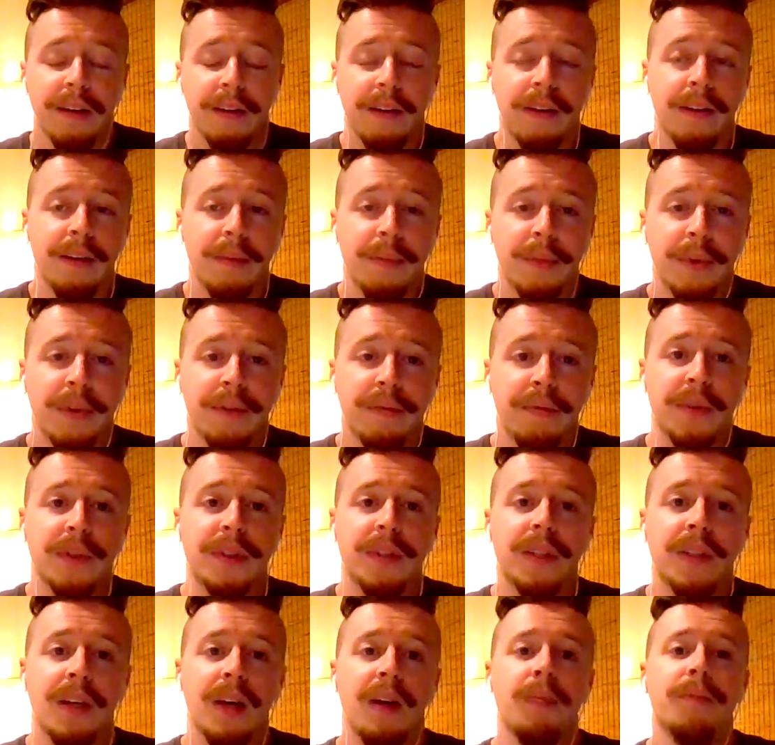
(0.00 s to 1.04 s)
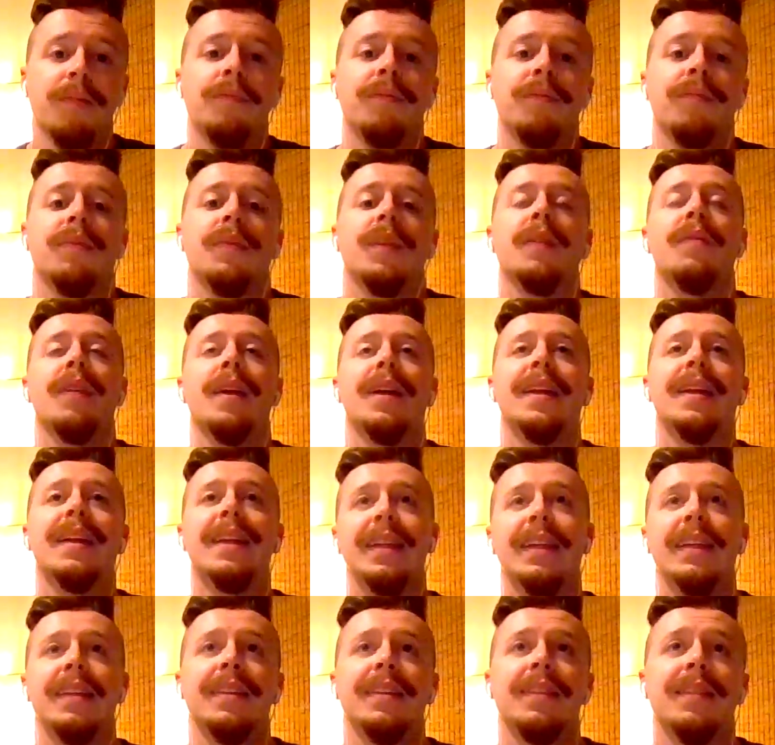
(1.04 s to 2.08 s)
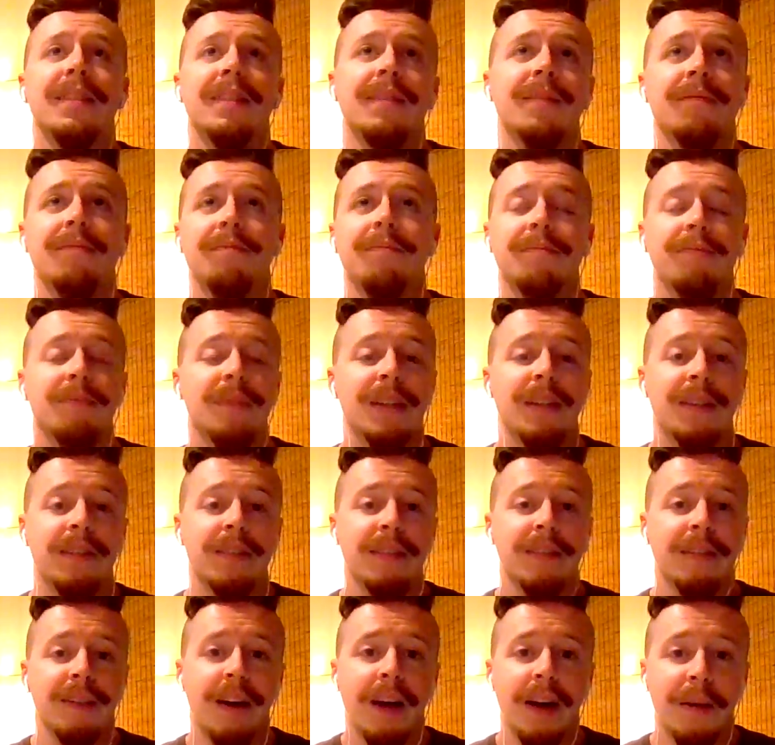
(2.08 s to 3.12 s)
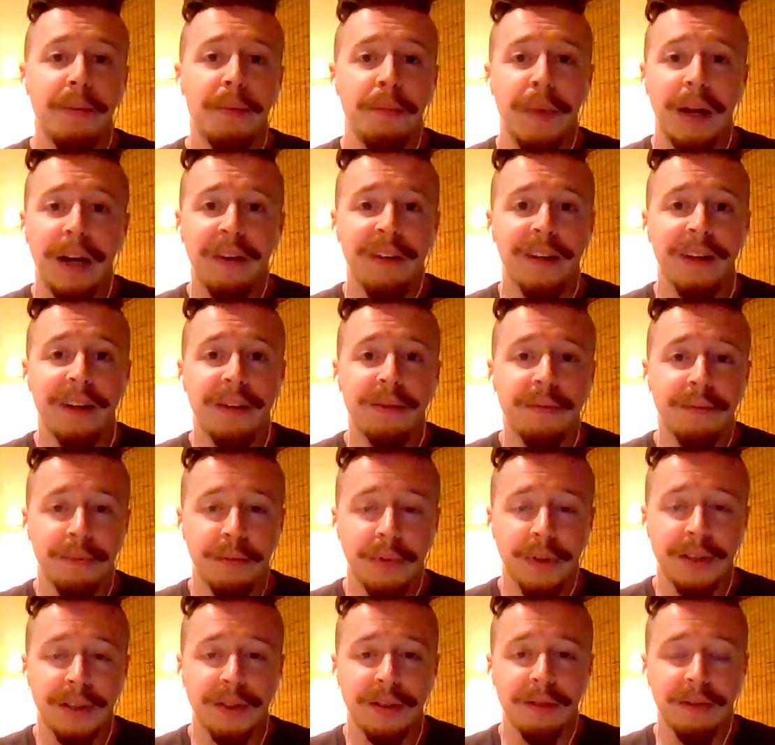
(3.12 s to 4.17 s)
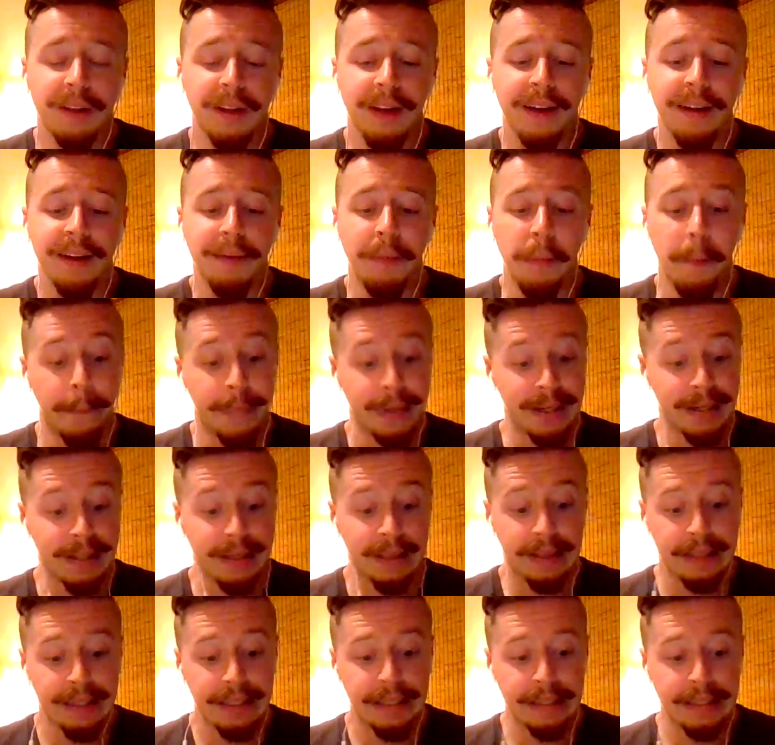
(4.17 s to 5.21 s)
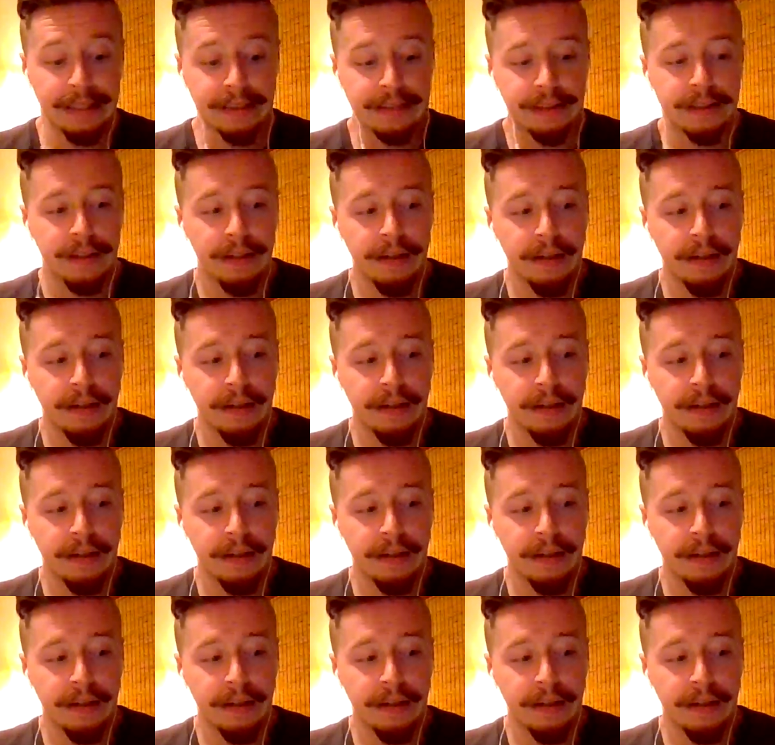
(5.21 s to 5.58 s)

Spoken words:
And for some, they've had kids and gotten married, which are like big things,